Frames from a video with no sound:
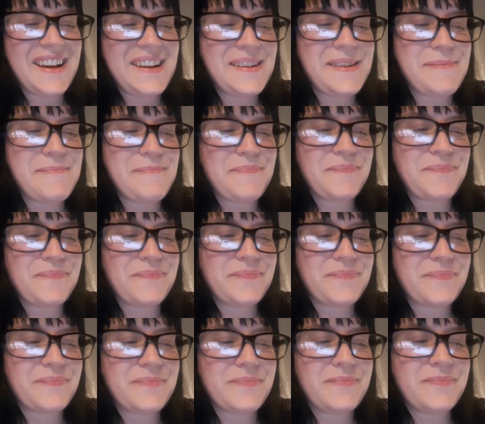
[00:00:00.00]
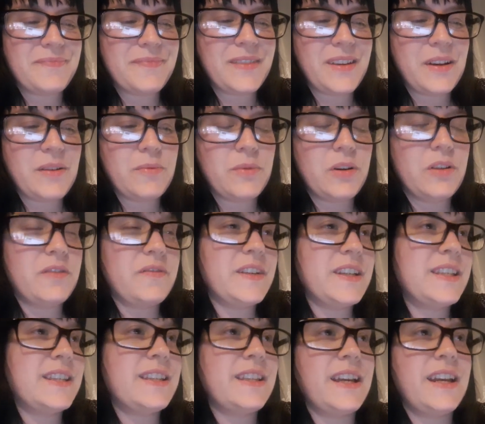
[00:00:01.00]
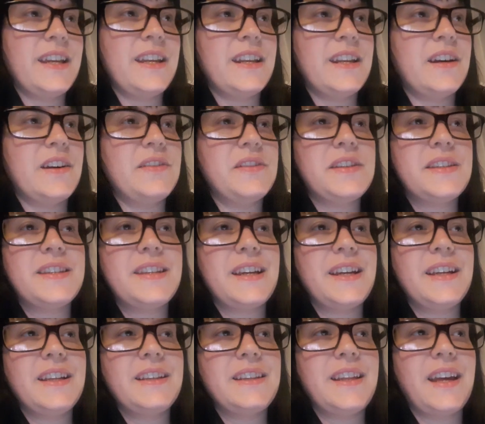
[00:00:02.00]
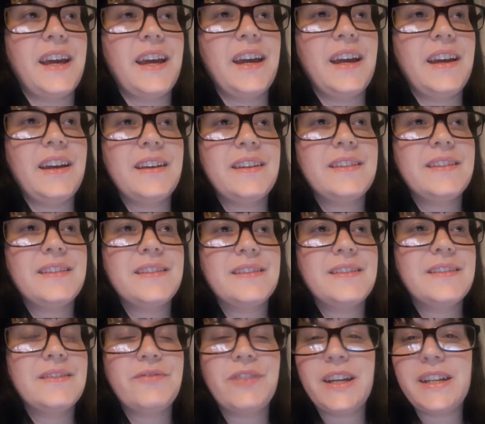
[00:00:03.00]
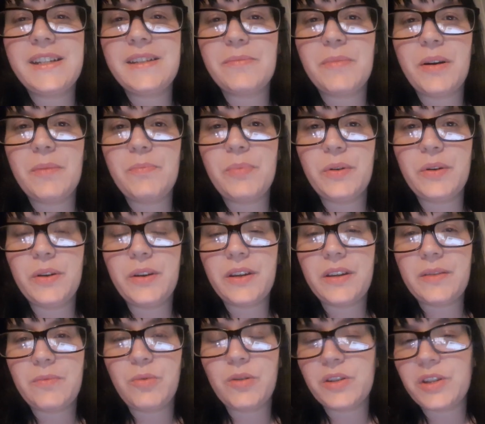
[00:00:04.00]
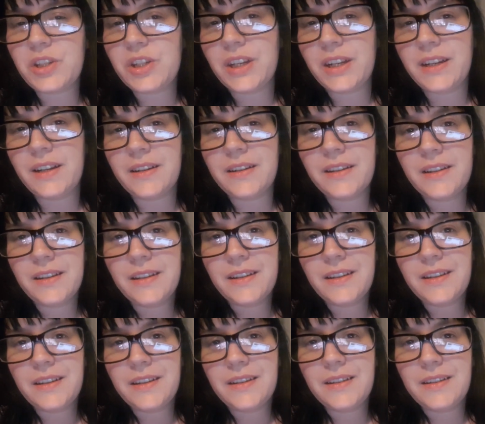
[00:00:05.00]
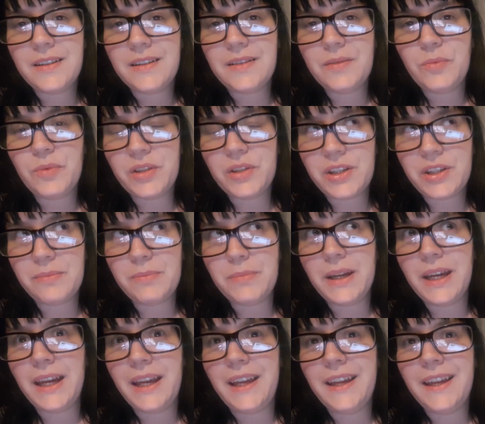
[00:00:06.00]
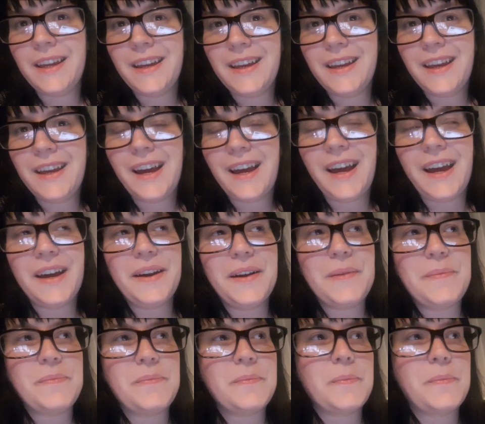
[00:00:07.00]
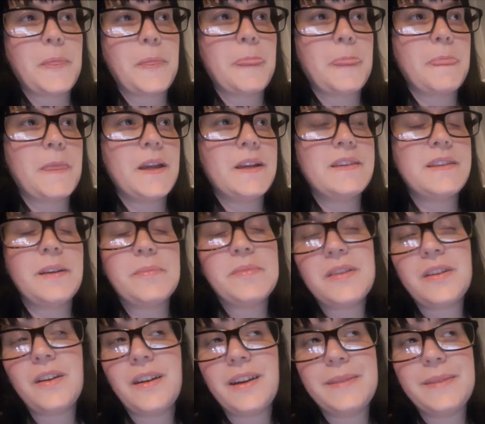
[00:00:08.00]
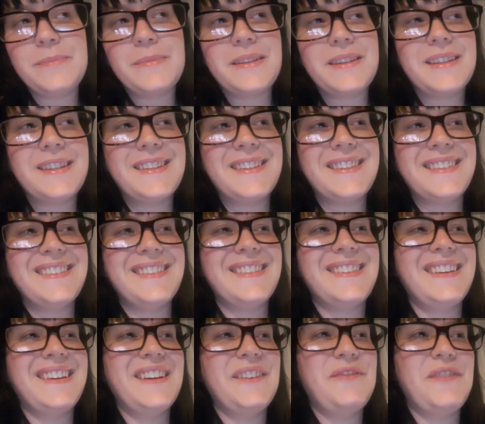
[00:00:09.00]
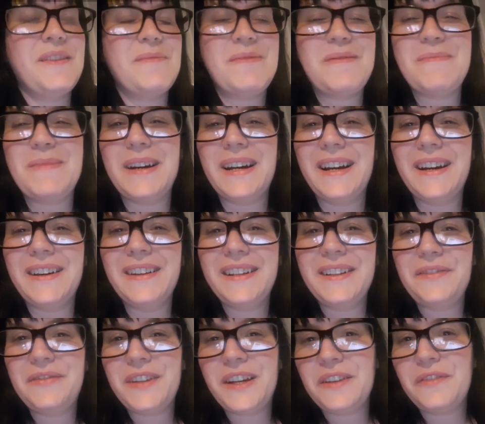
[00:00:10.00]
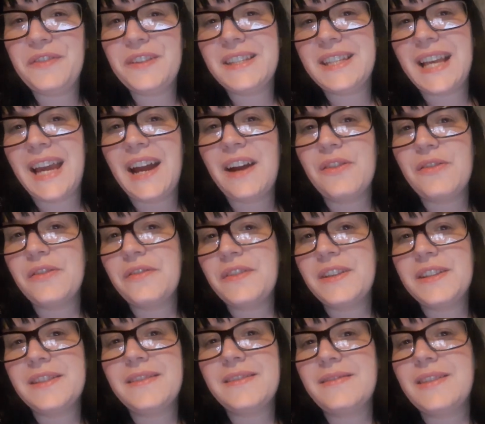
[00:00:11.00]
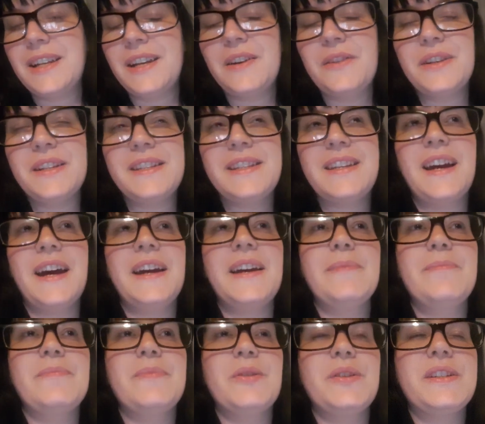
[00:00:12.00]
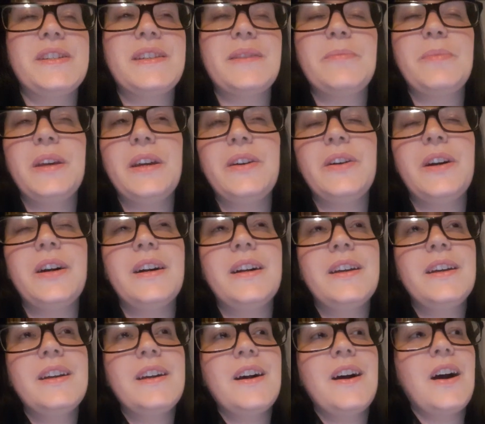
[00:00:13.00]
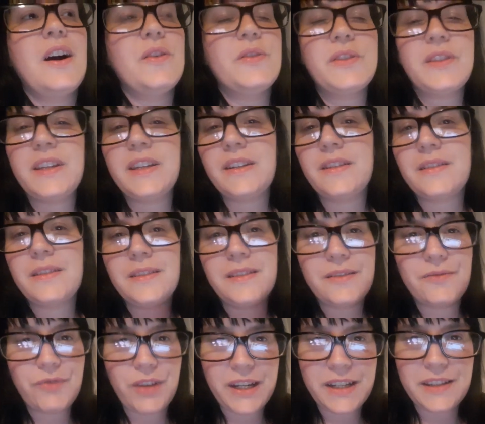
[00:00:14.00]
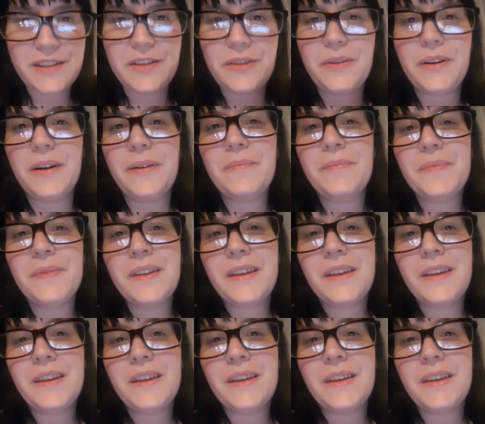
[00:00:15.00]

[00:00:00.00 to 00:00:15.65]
um, well, obviously, you know, sitting there reading my book, watching her, watching me. Um, sometimes, if I'm on my own, if Nathan's out, or if he's, you know, on his game, on his computer, I'll sit and read to her.